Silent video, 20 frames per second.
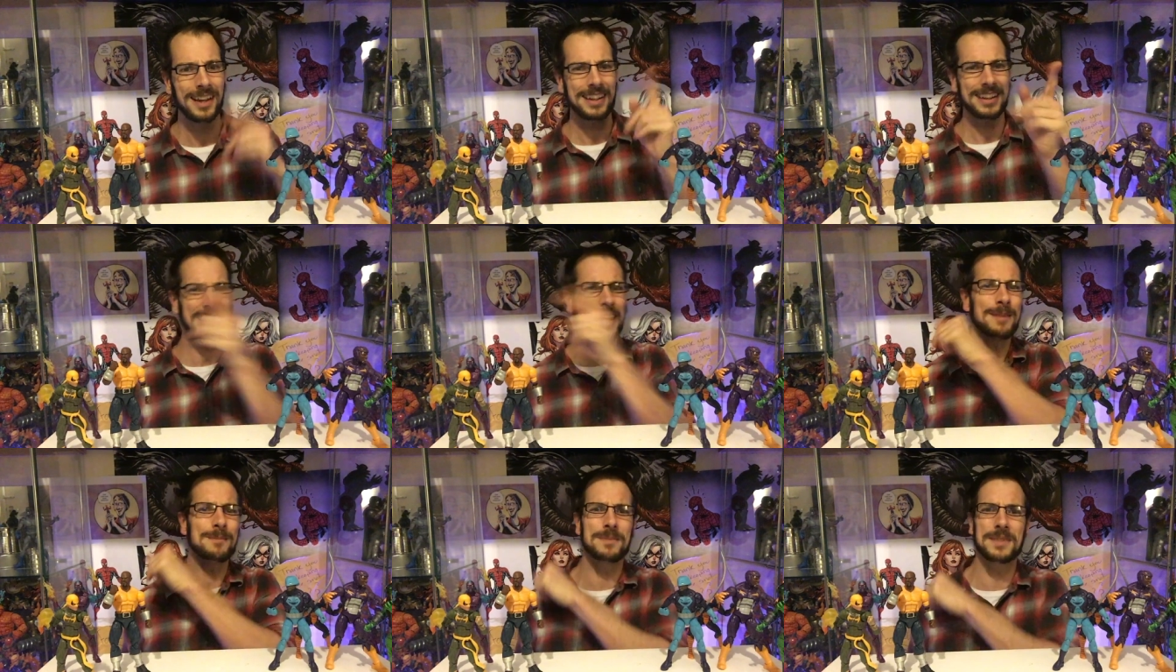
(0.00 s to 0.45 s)

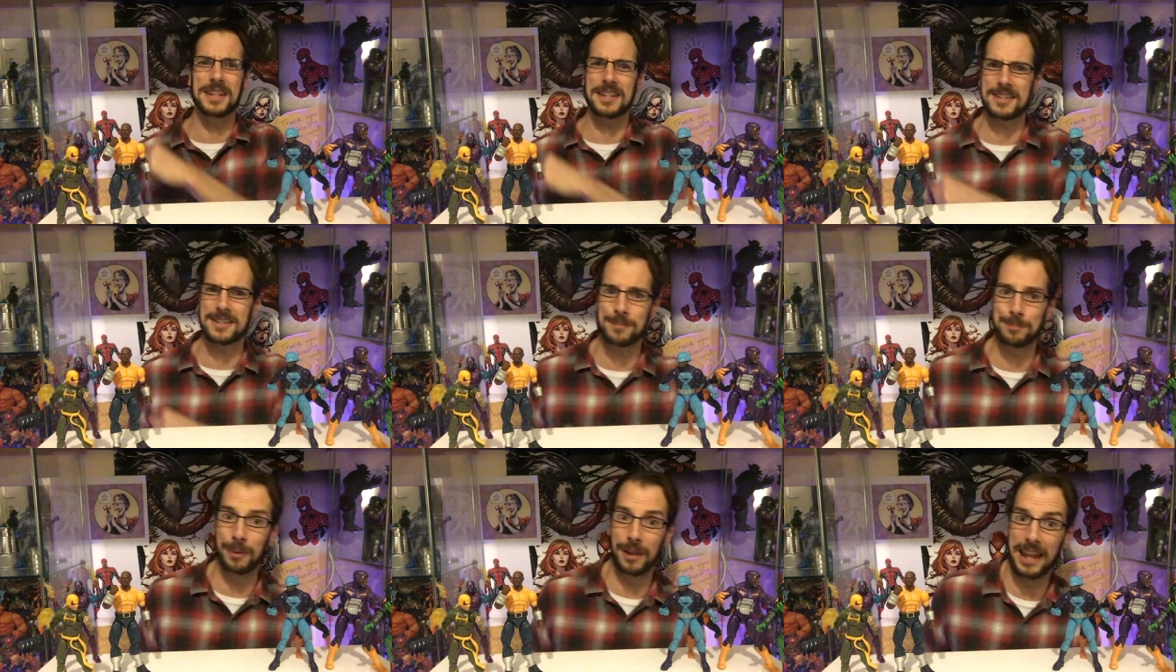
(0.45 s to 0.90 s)
Keep
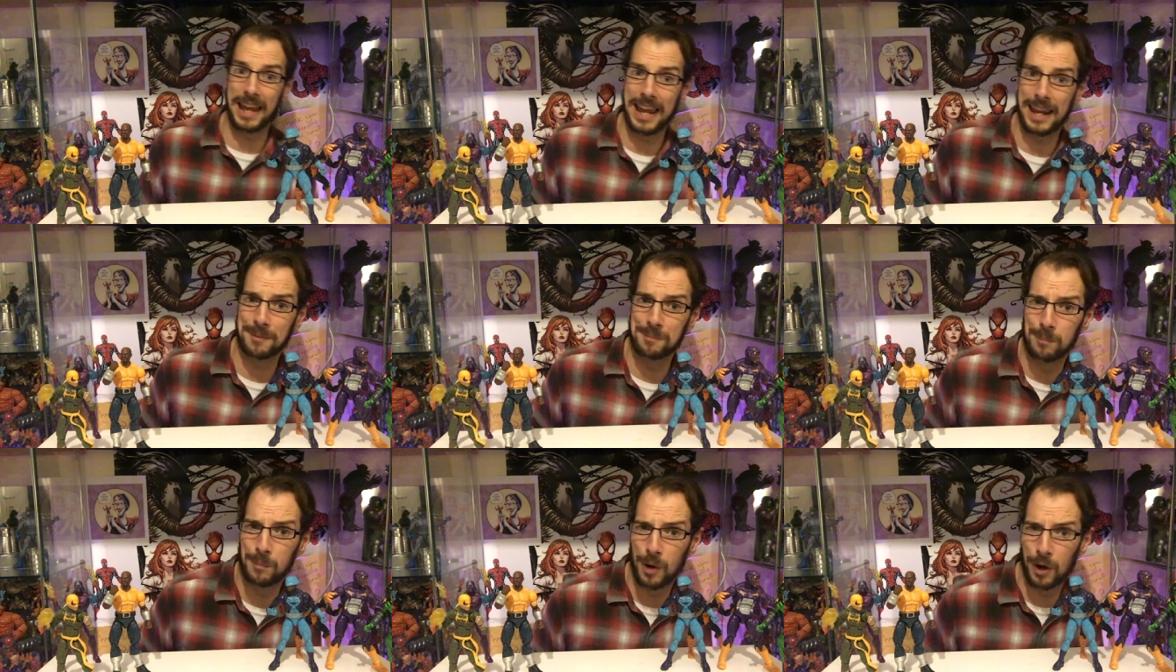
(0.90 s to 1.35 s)

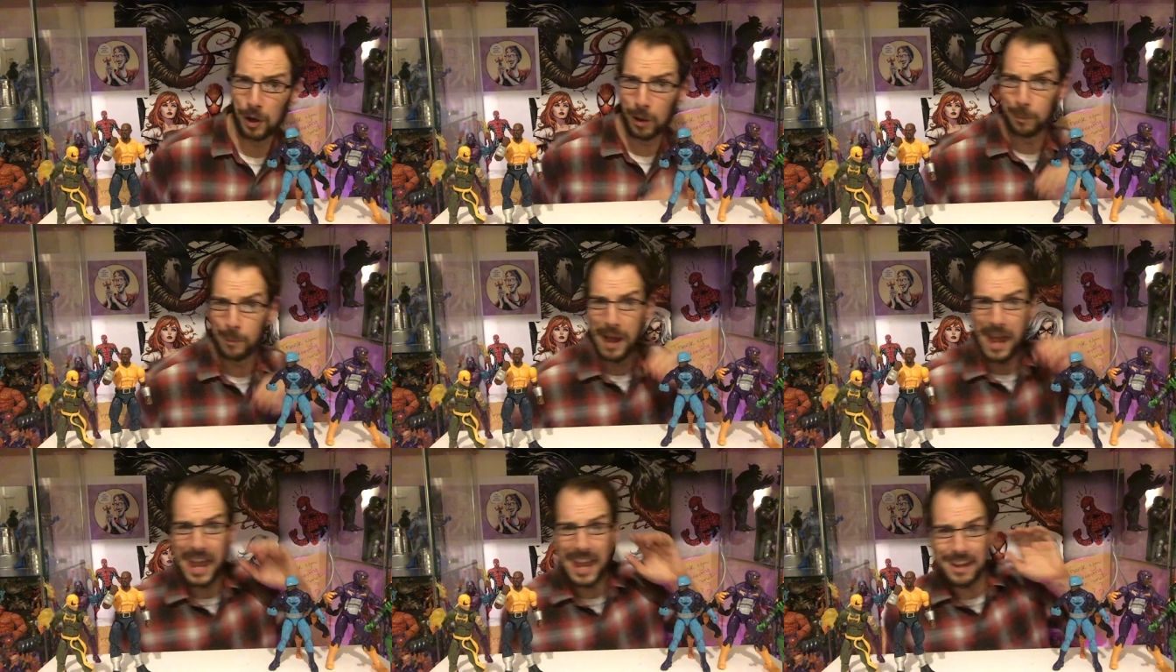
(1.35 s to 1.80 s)
displaying model
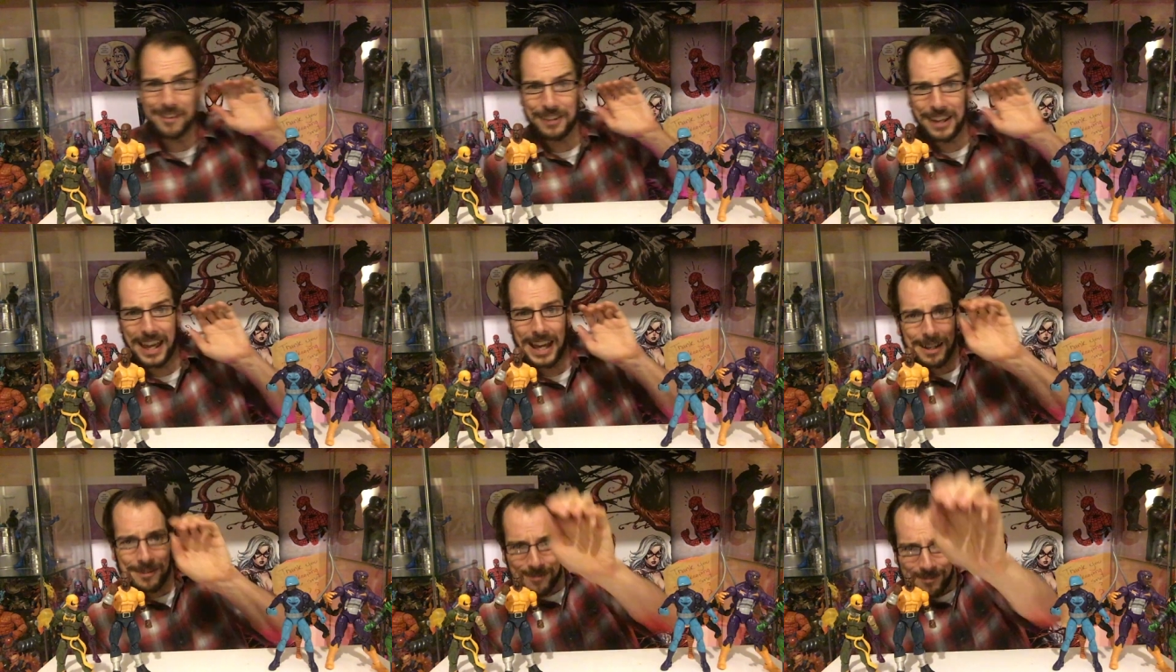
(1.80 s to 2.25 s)

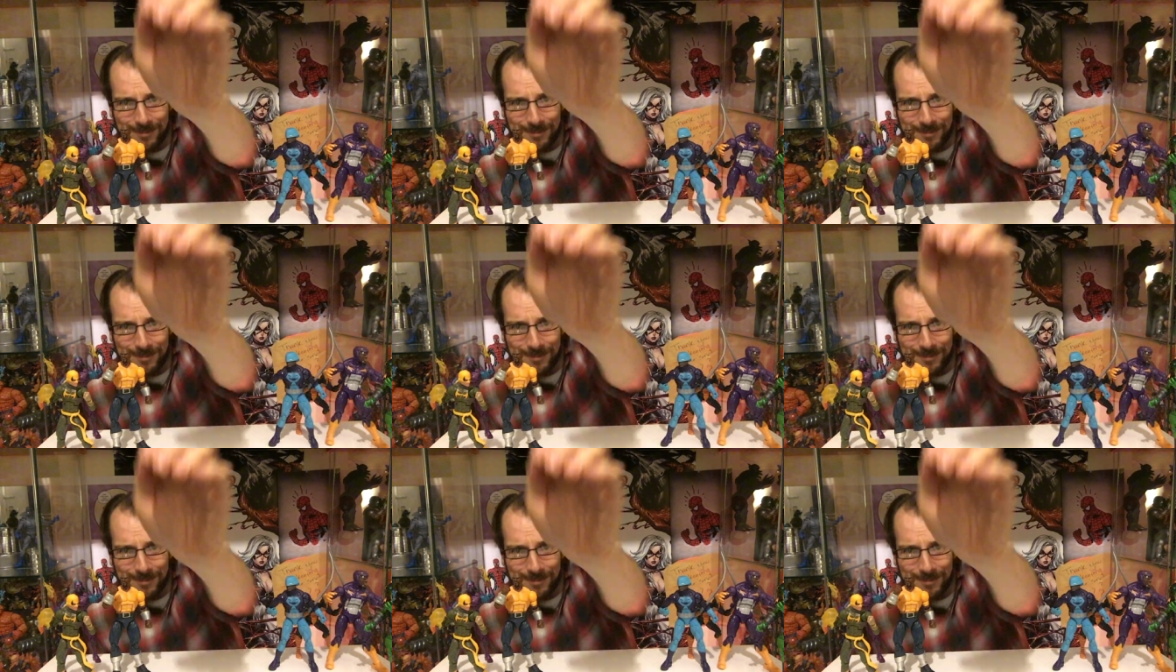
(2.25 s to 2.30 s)
behavior.